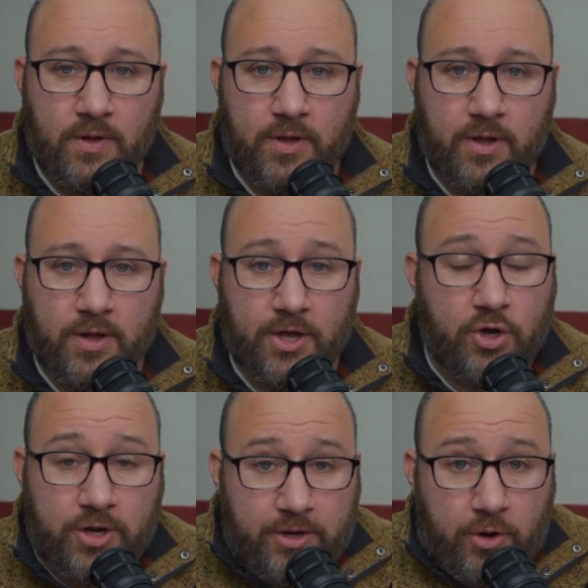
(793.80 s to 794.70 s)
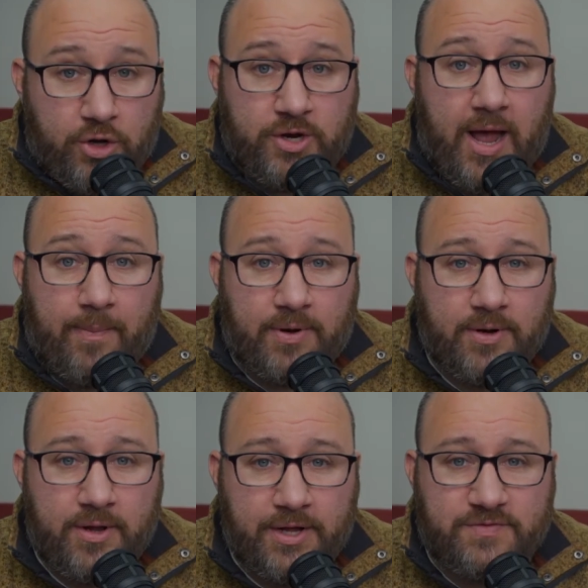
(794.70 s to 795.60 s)
It could happen.
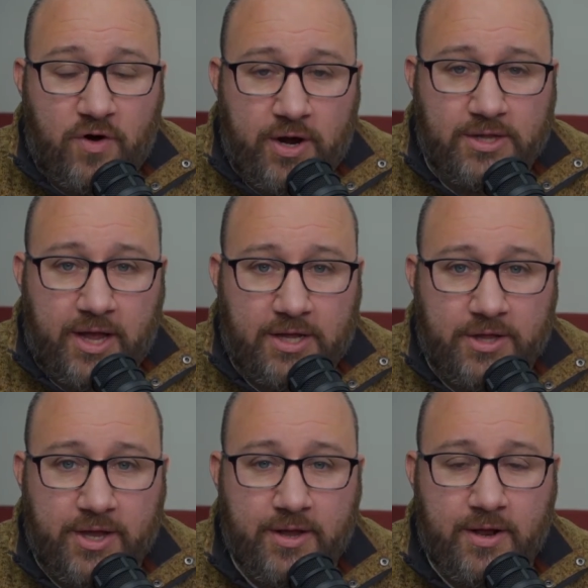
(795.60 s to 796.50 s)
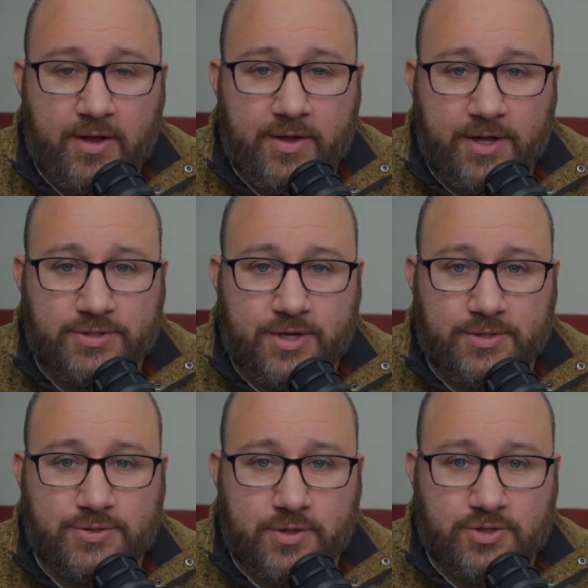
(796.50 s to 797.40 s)
It's very unlikely.
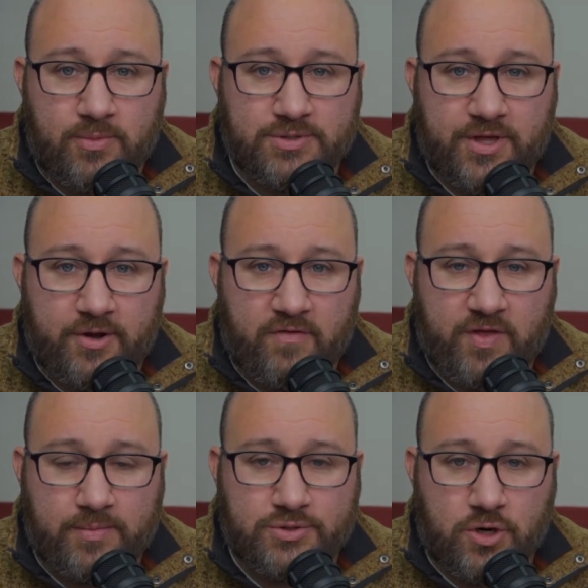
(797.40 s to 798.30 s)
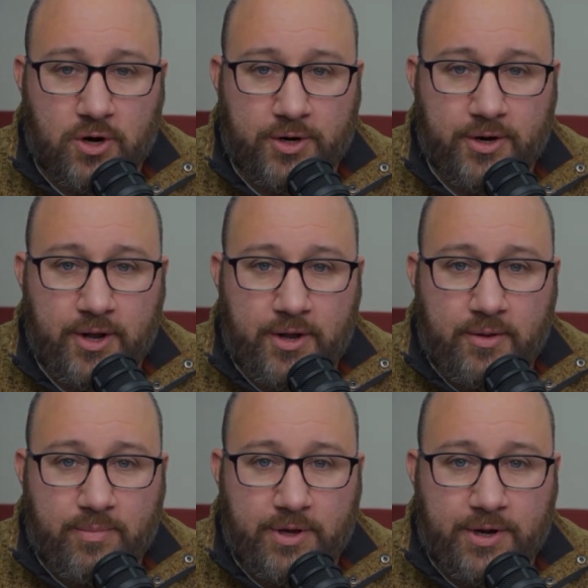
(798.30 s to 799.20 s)
It's almost theater of the absurd,
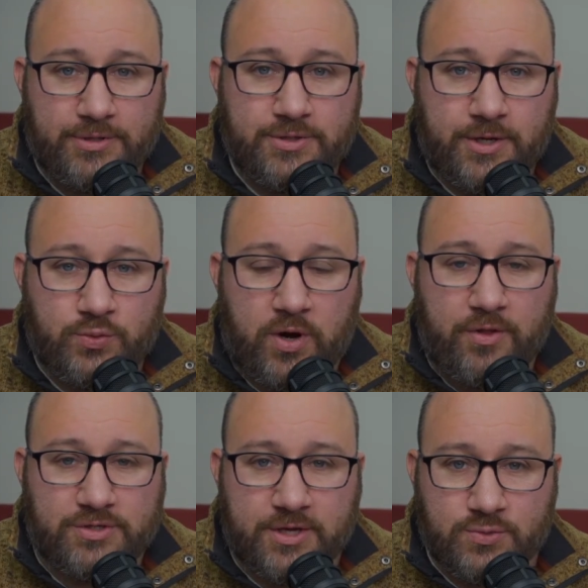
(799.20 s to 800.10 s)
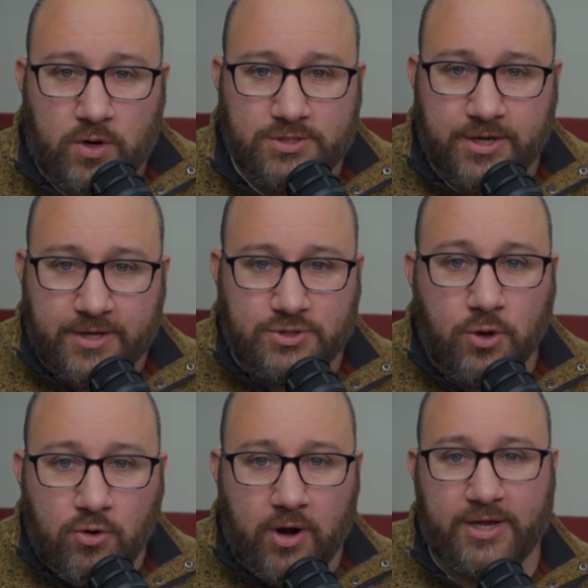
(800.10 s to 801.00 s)
but it's one of those things where it's like, it's so
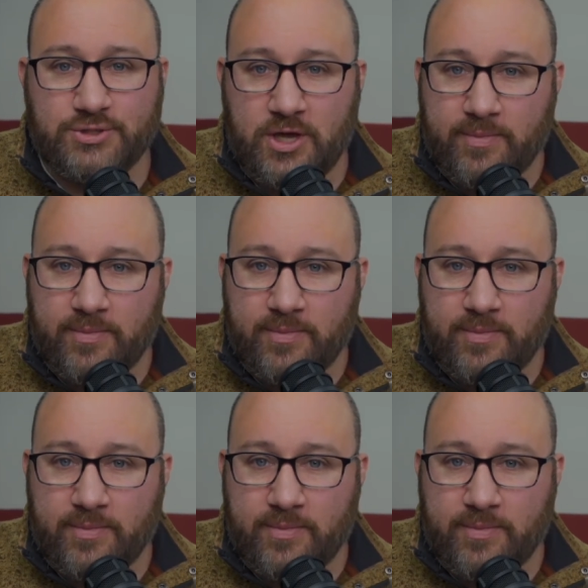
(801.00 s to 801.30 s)
crazy.